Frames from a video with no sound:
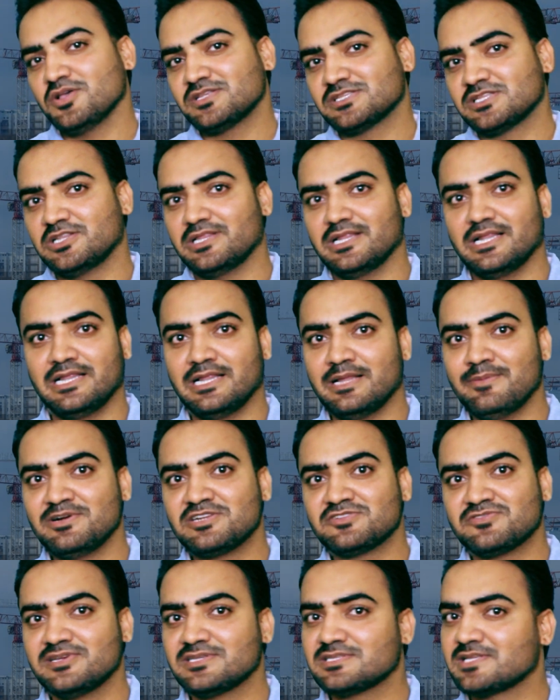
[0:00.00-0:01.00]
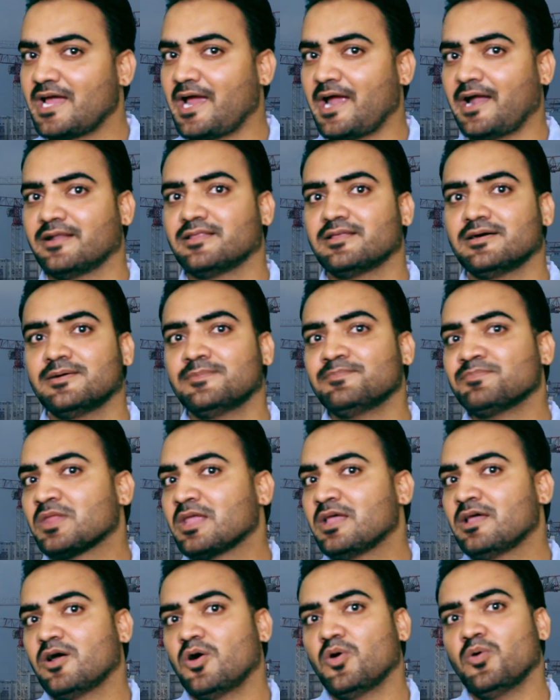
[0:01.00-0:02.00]
limit switch and the
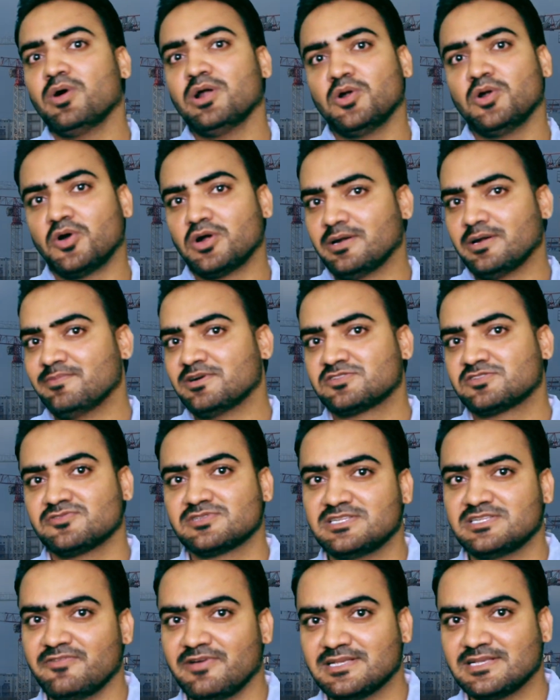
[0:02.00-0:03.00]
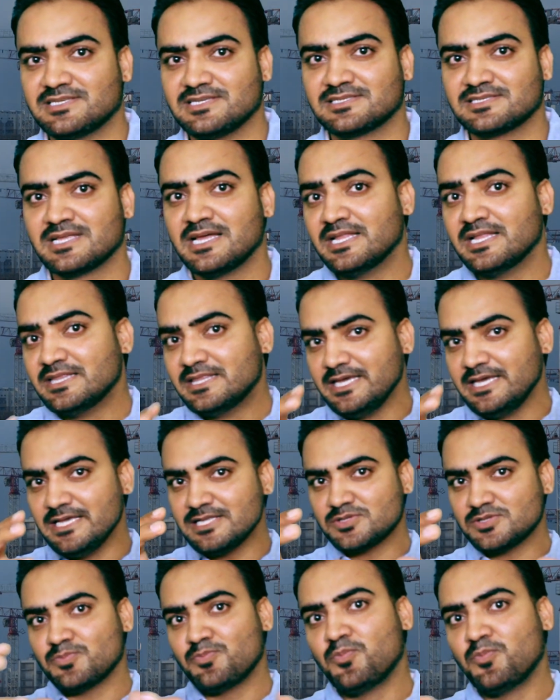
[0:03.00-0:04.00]
overload limit switch devices.
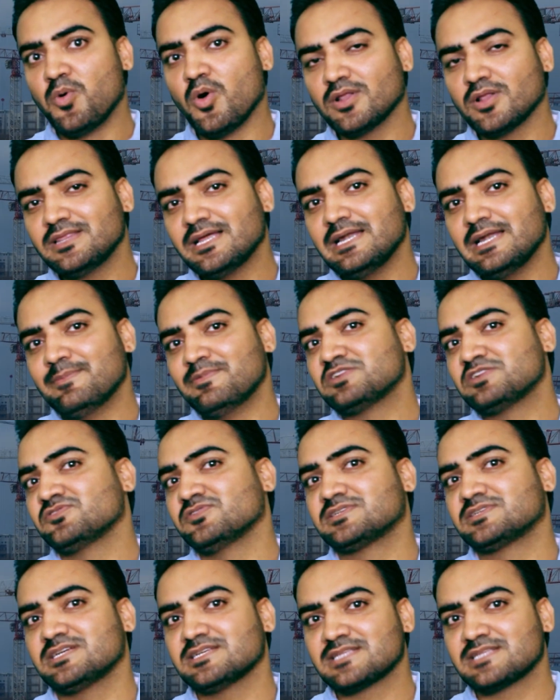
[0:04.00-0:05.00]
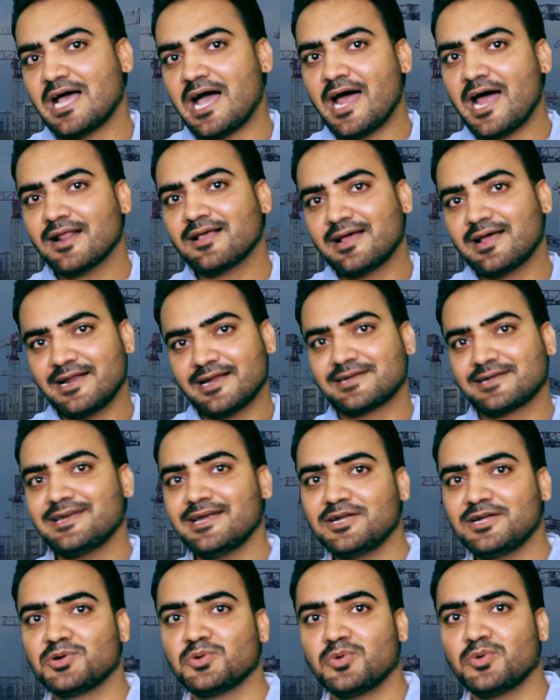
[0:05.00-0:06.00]
These both the limit switches are
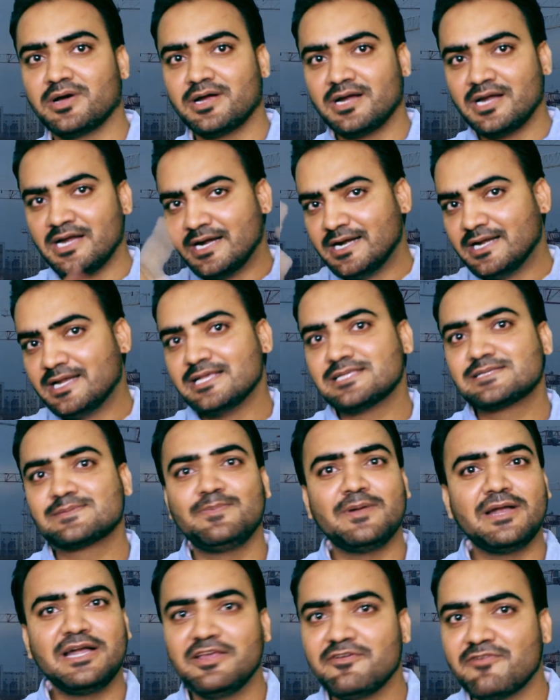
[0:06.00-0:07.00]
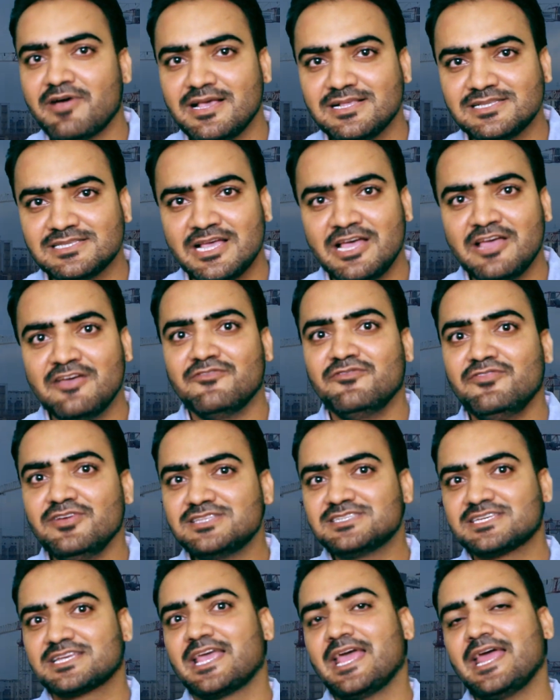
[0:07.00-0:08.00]
connected to a display device
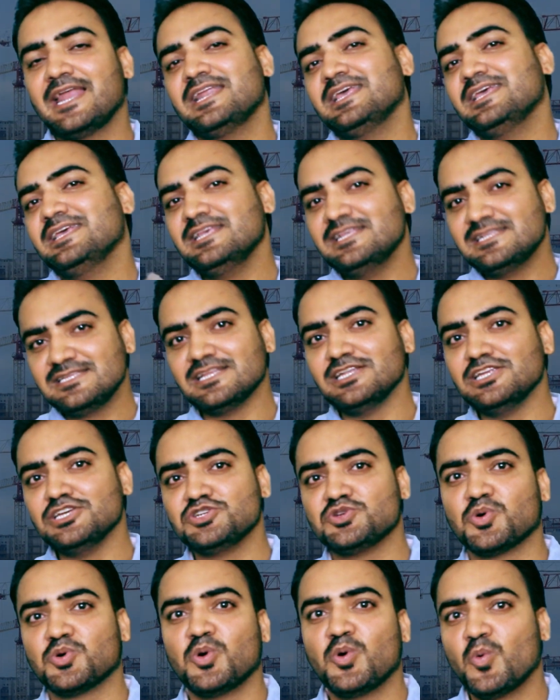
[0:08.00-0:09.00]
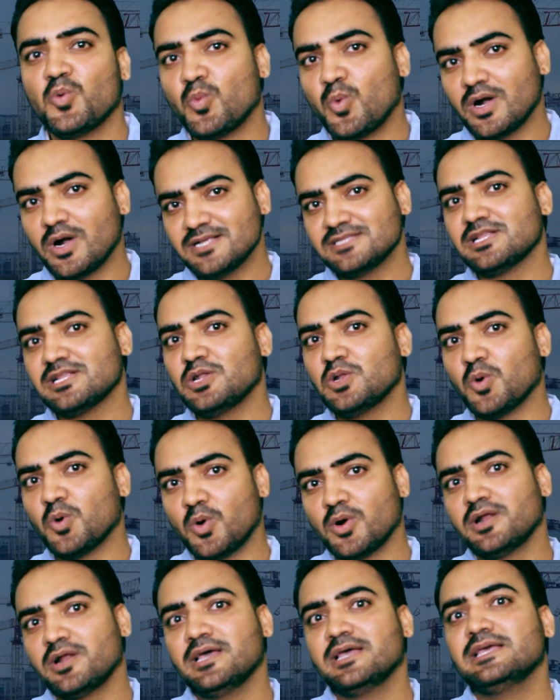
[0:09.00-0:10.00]
which can easily show what is the
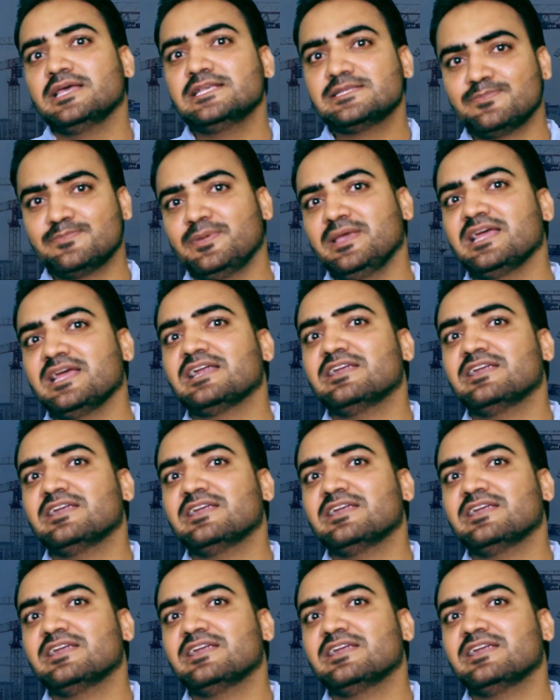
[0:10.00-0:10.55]
load is being